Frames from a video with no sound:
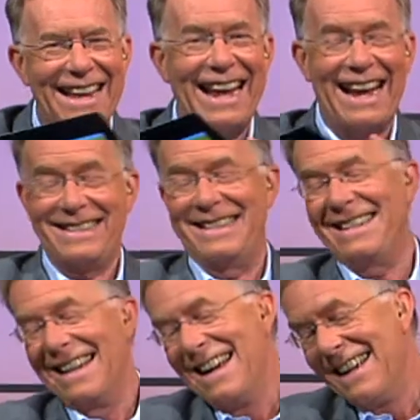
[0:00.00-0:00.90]
that
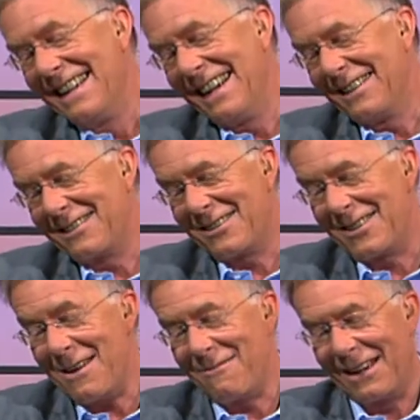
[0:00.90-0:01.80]
actually... Yeah, it's a
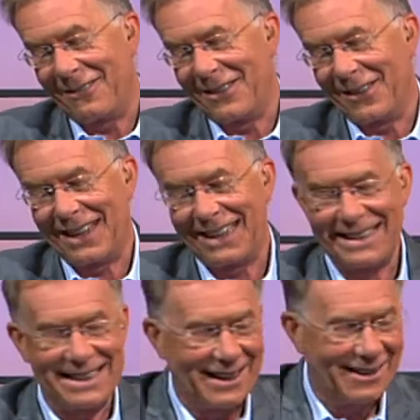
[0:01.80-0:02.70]
shame we haven't got that
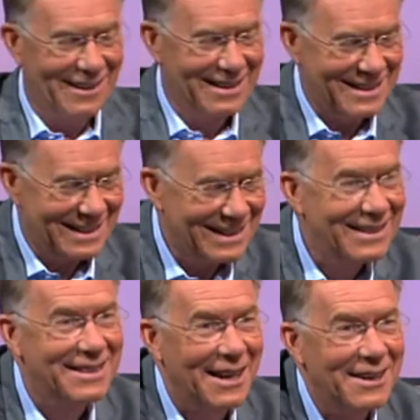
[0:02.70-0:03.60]
in colour, actually,
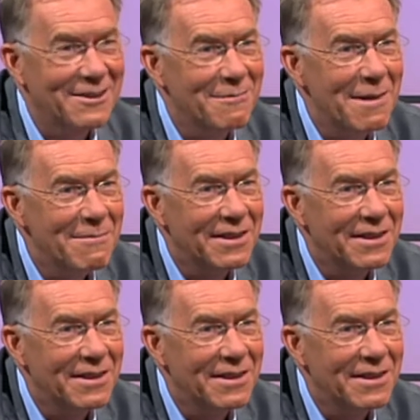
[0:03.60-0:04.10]
because I can remember